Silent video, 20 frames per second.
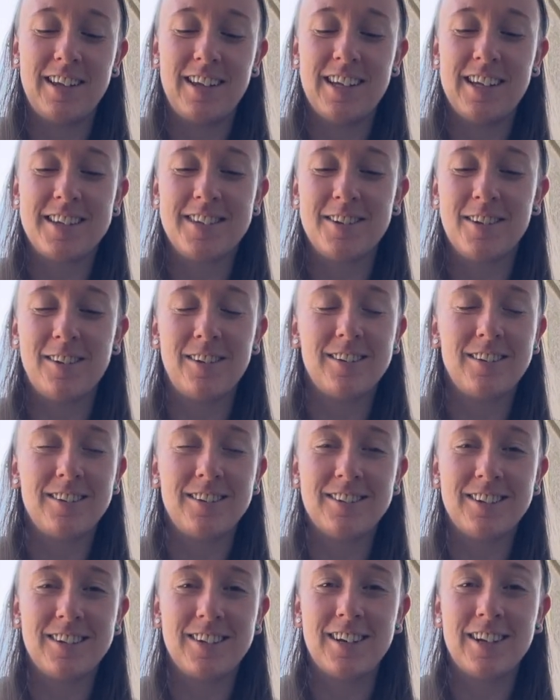It's all
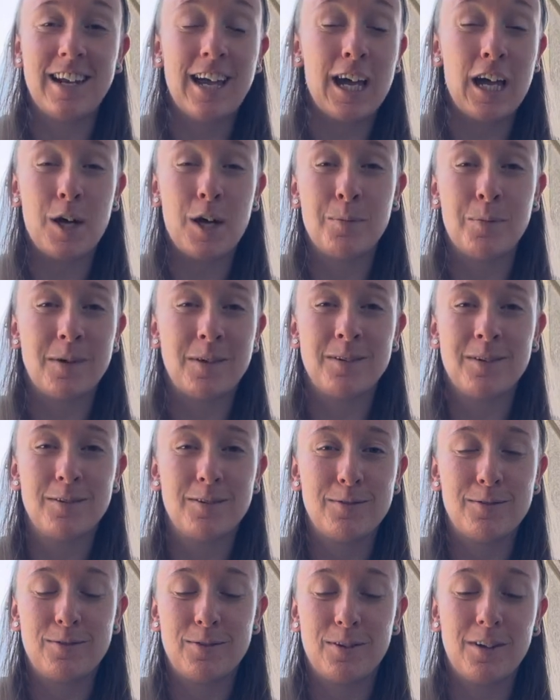gonna happen
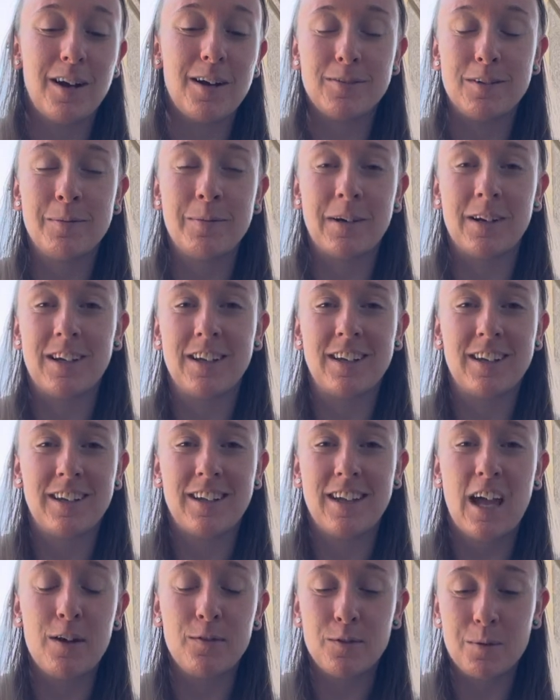for everybody.
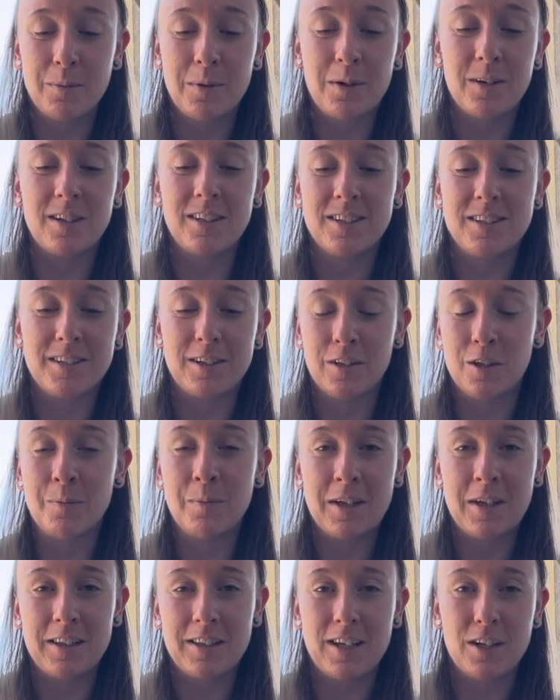Everybody is gonna
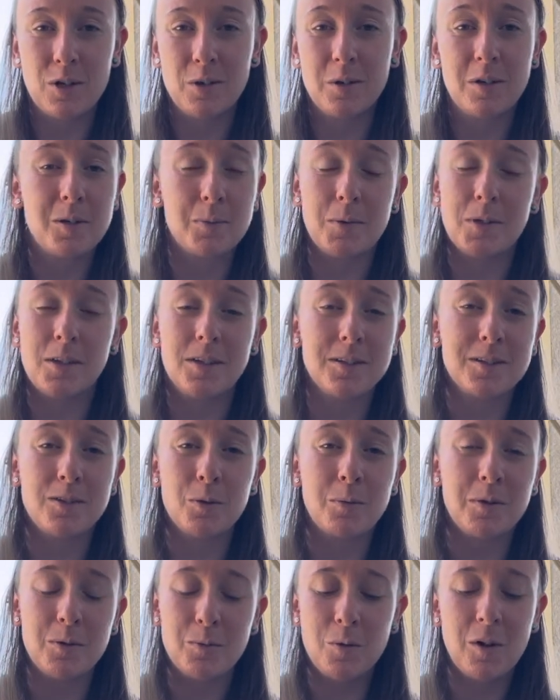make that choice because
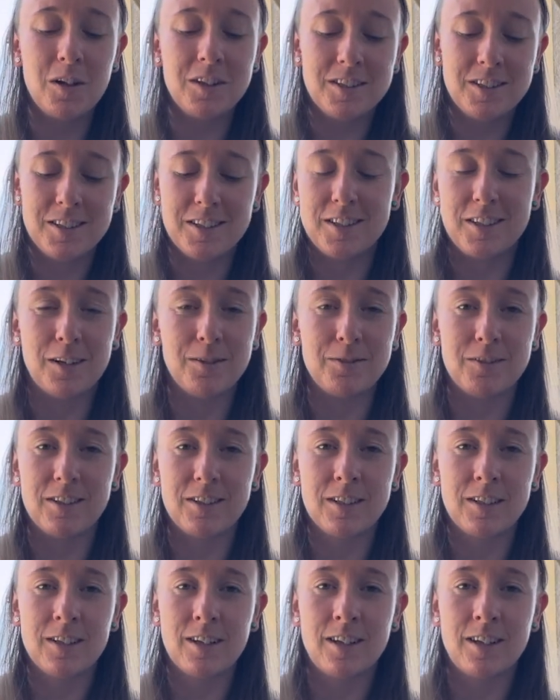nobody wants to suffer.